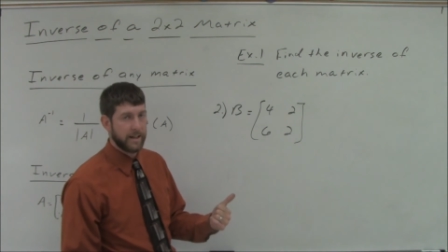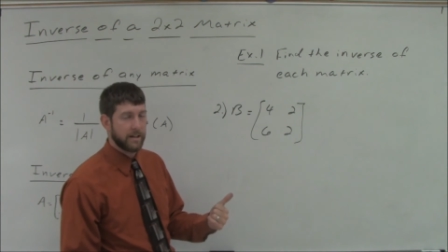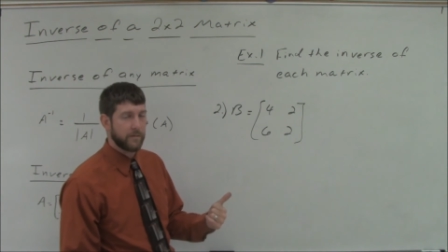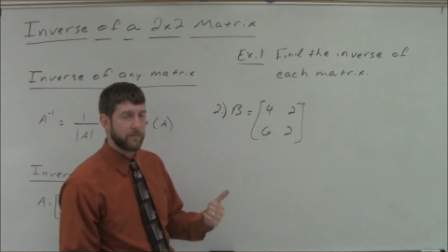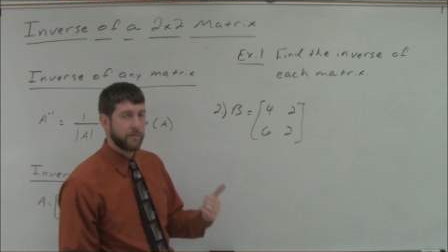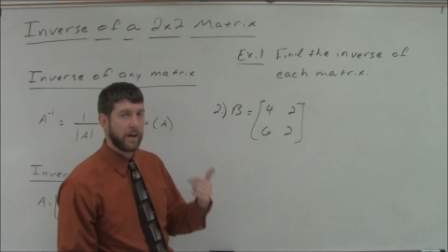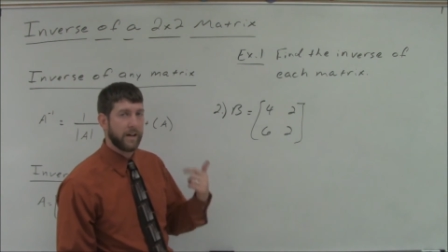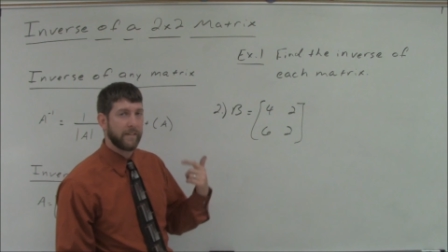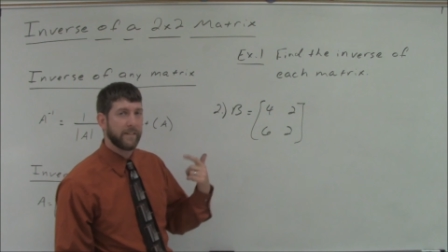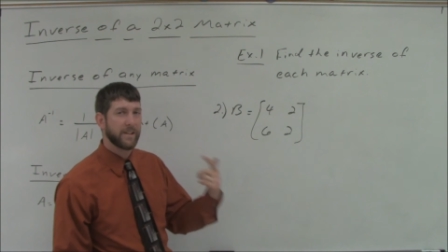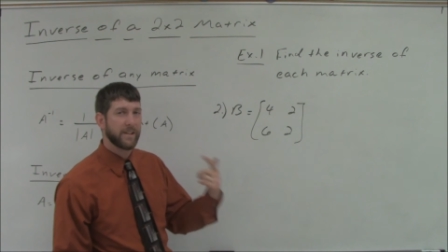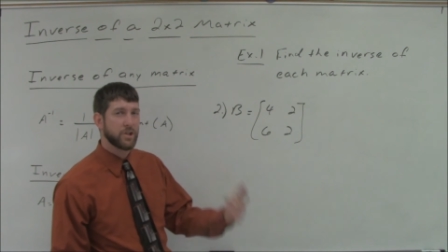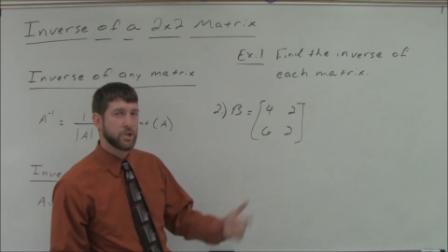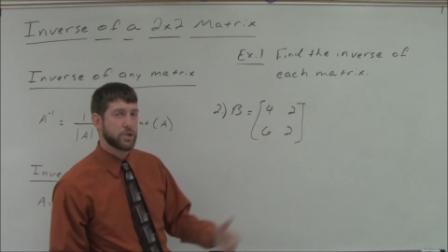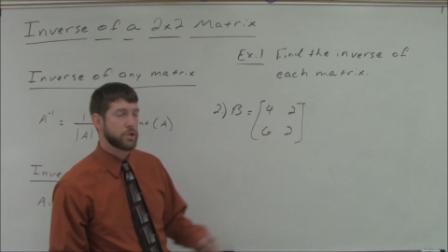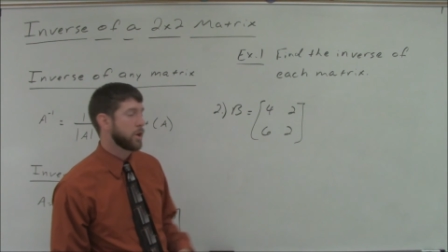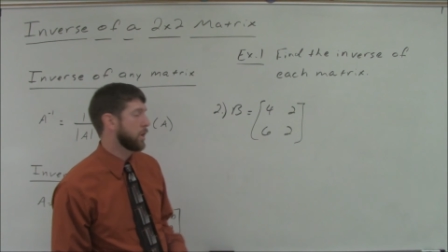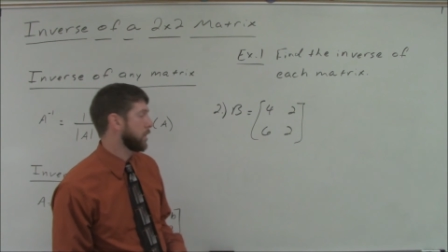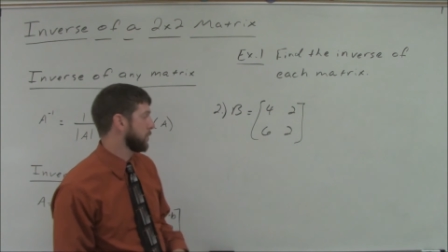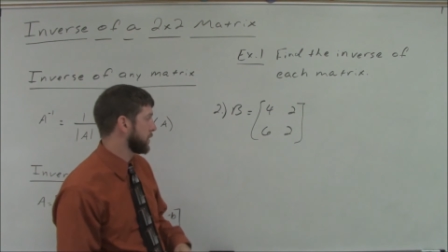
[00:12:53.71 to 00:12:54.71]
identifying the
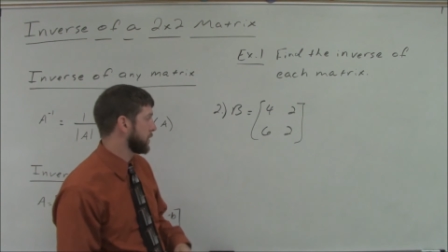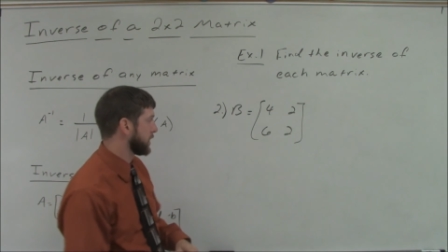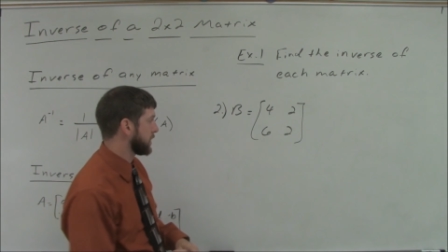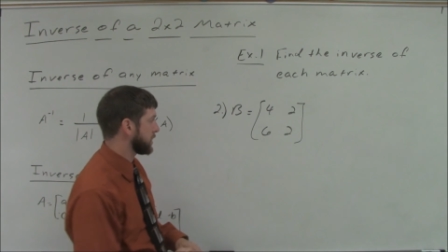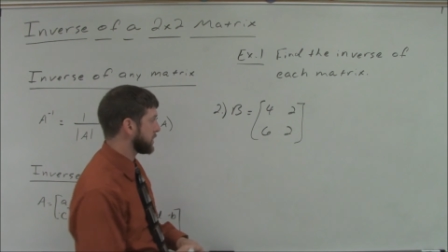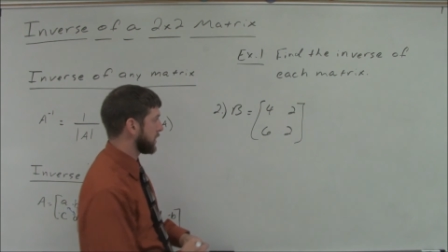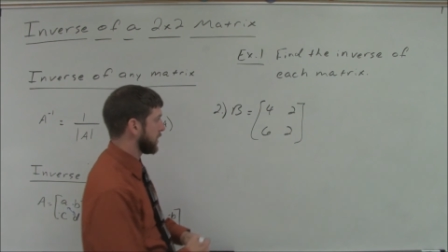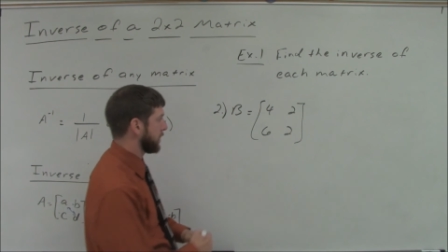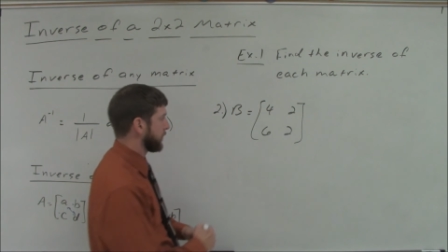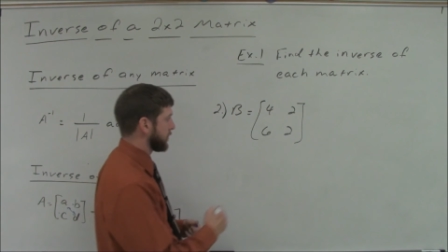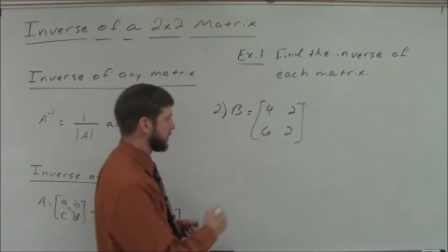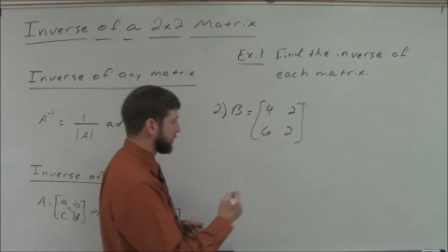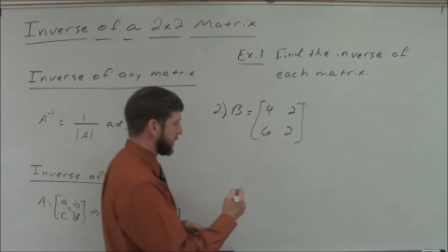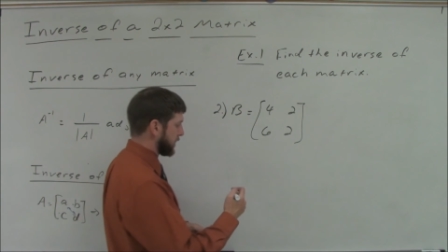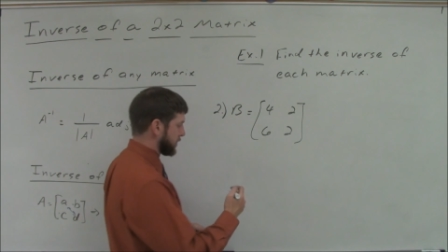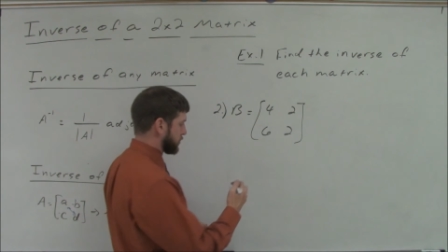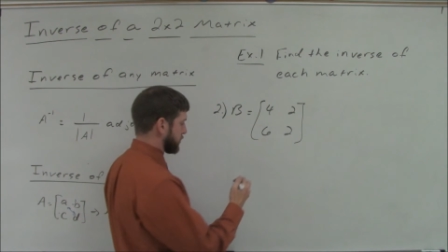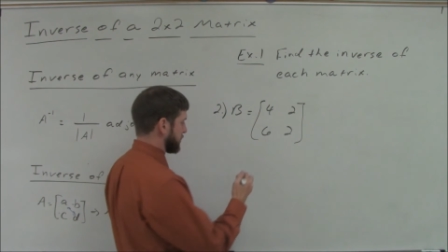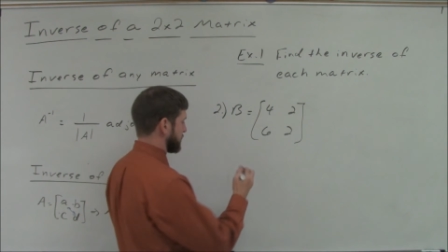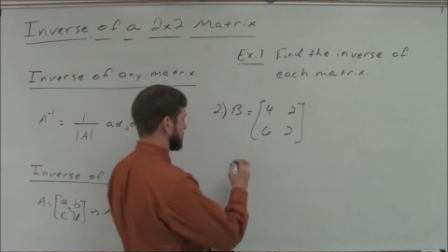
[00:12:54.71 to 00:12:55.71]
determinant of the
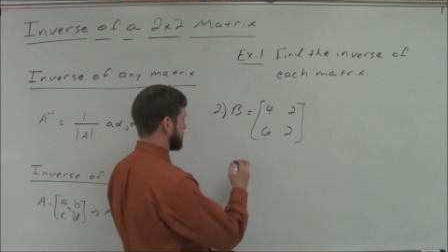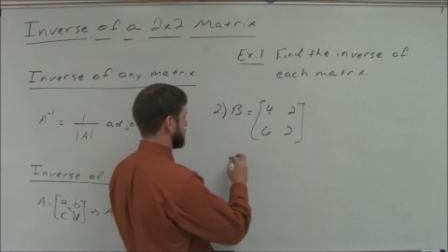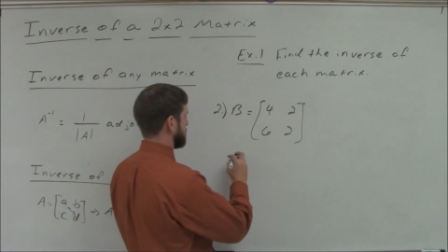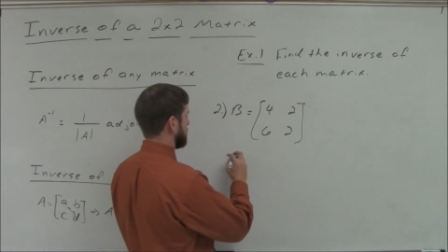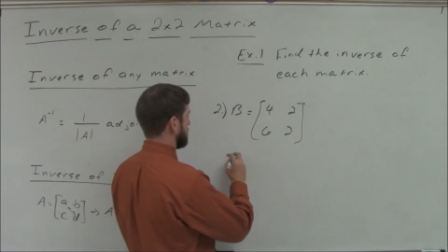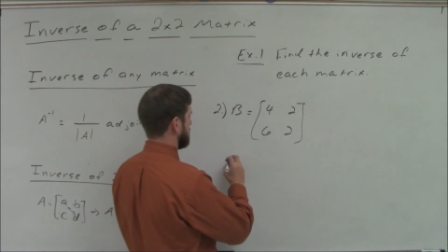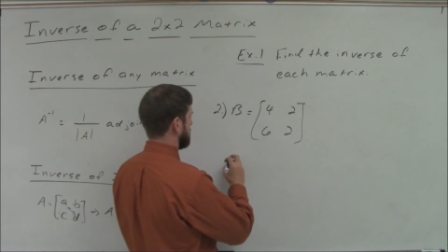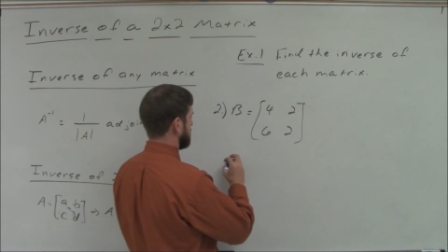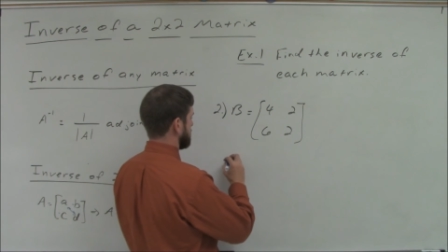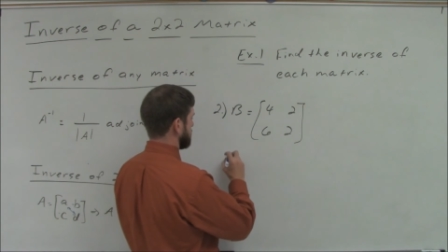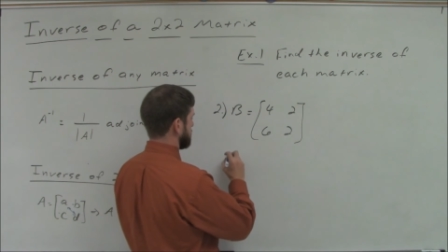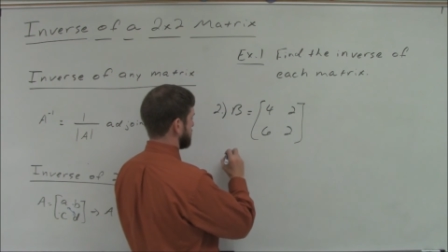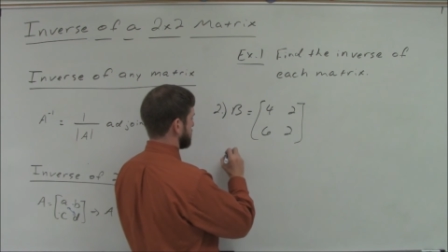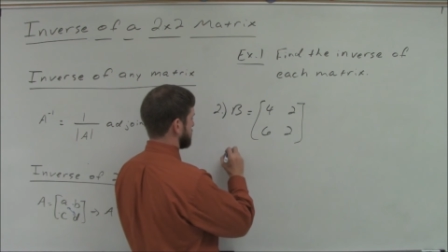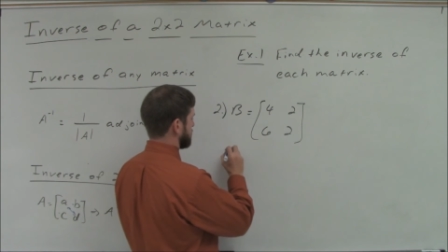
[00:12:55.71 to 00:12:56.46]
matrix. So